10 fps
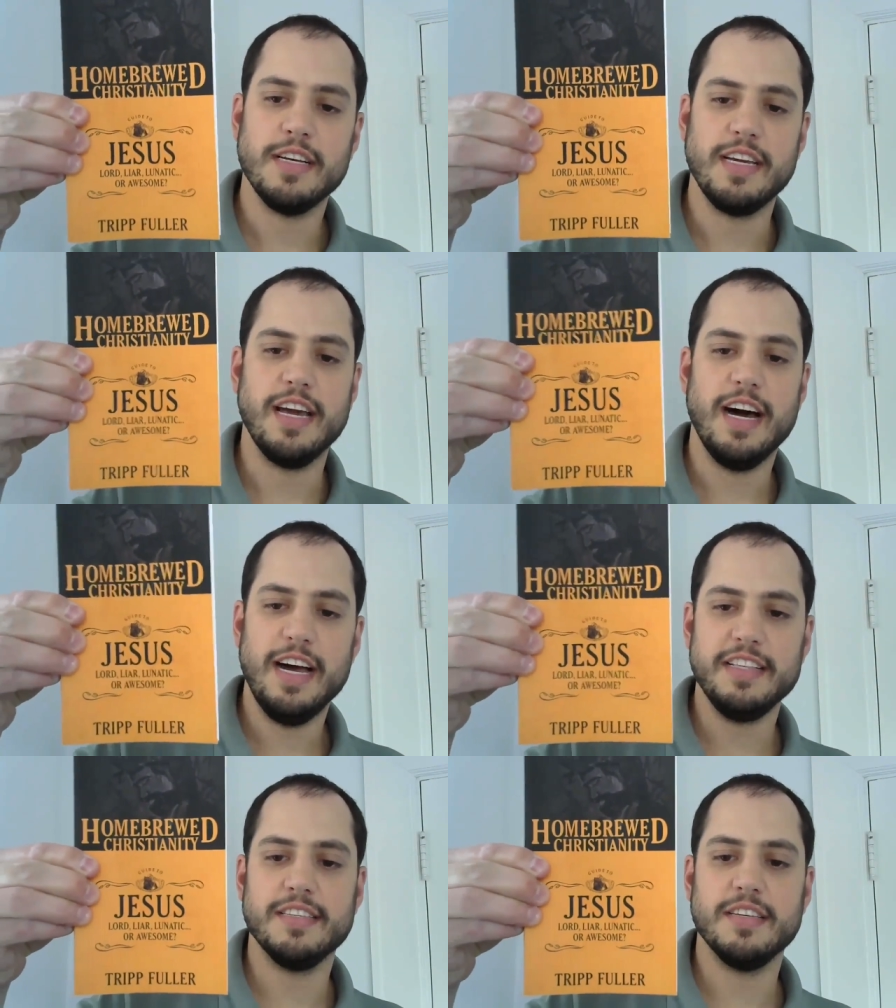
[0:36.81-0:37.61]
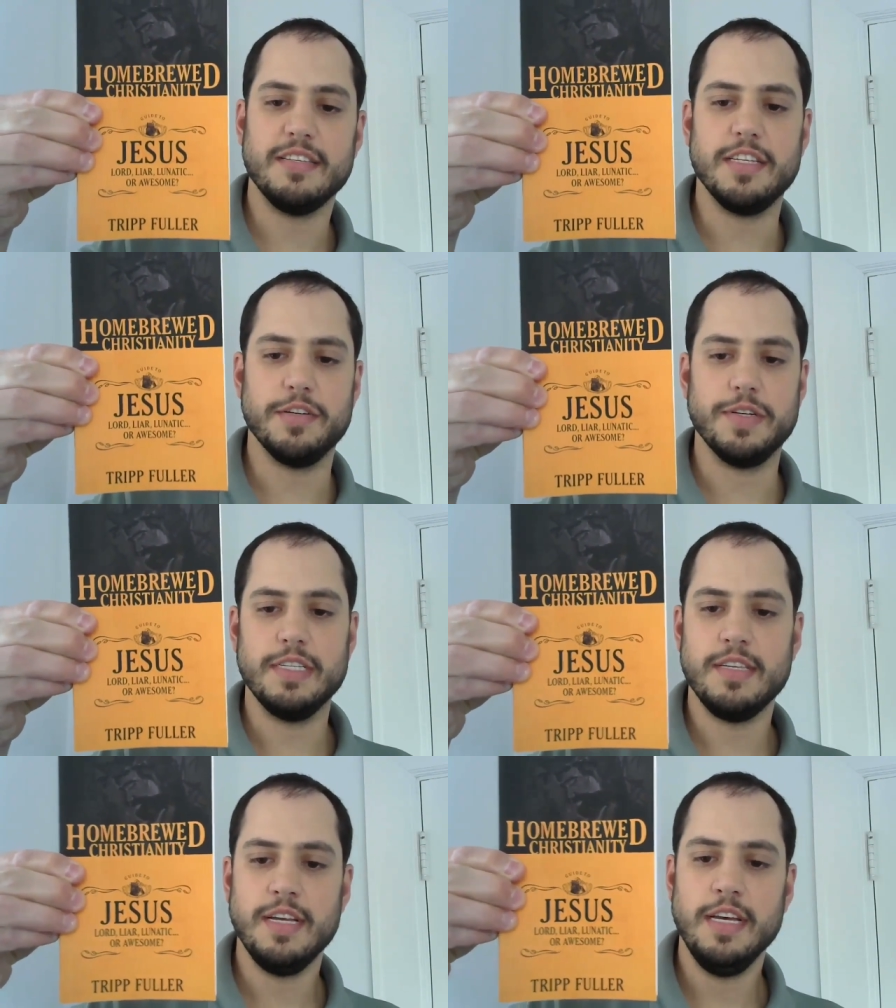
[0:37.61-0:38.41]
Guides
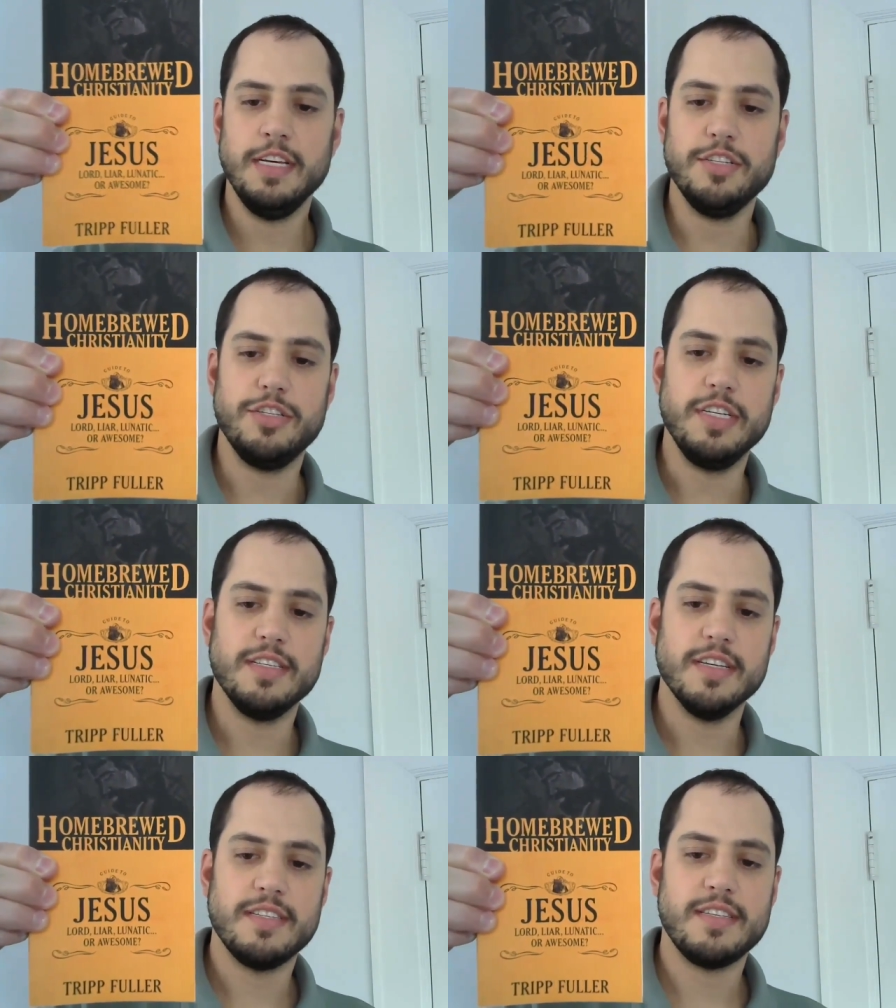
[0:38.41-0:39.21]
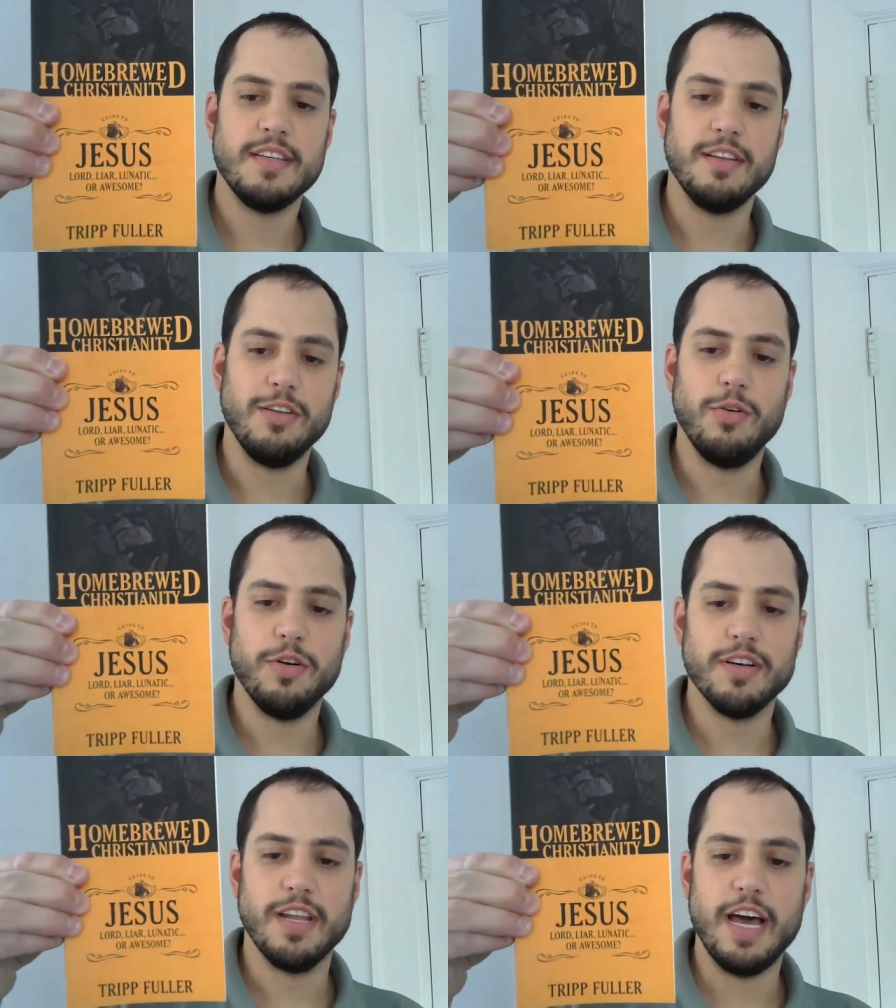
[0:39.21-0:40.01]
series Jesus,
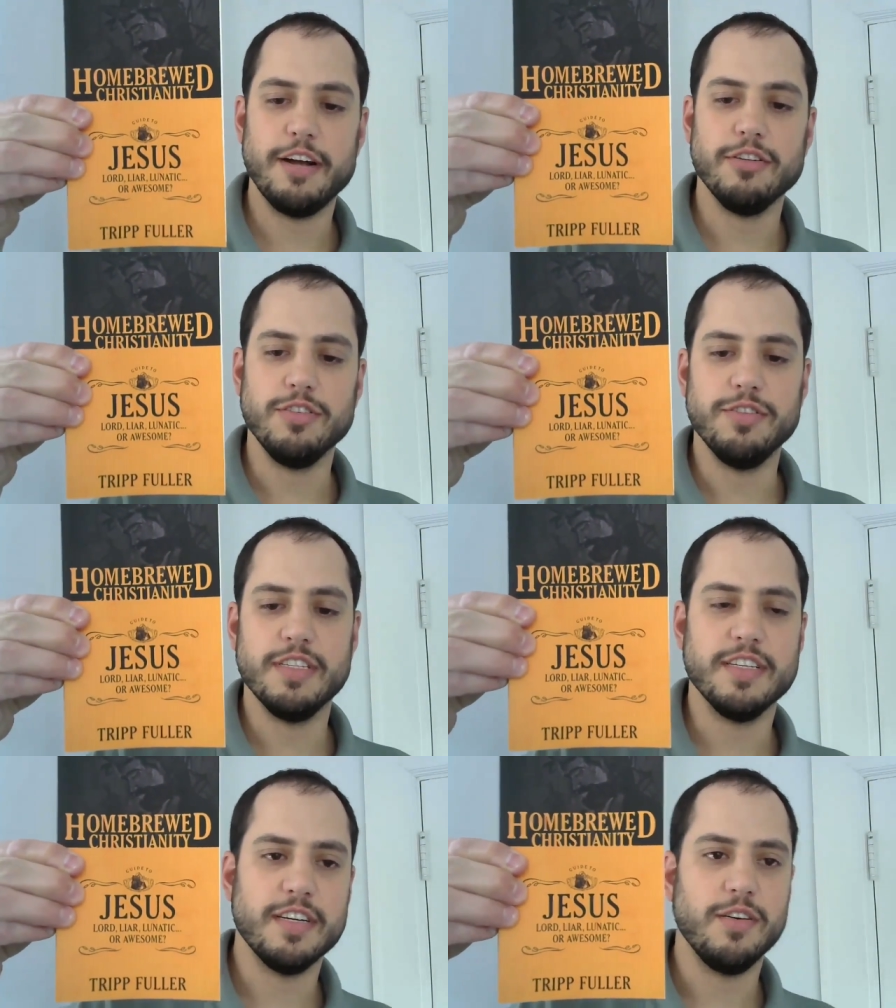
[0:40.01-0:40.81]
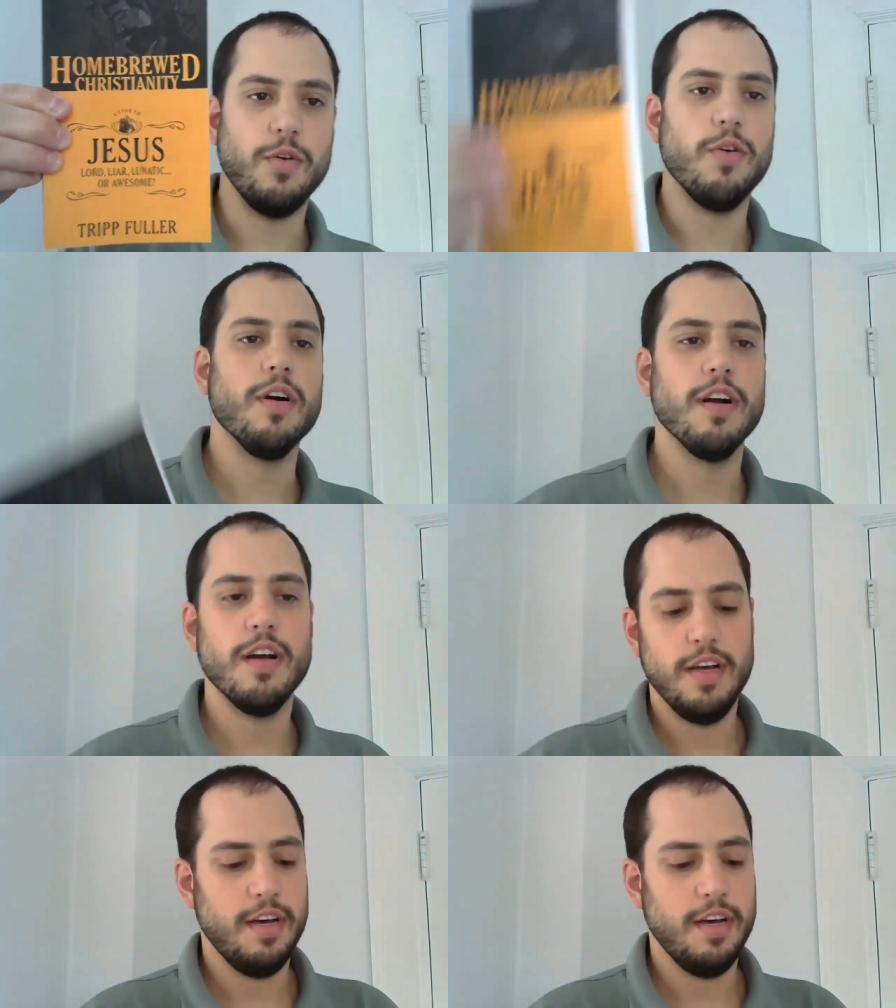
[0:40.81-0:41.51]
Lord, liar, lunatic, or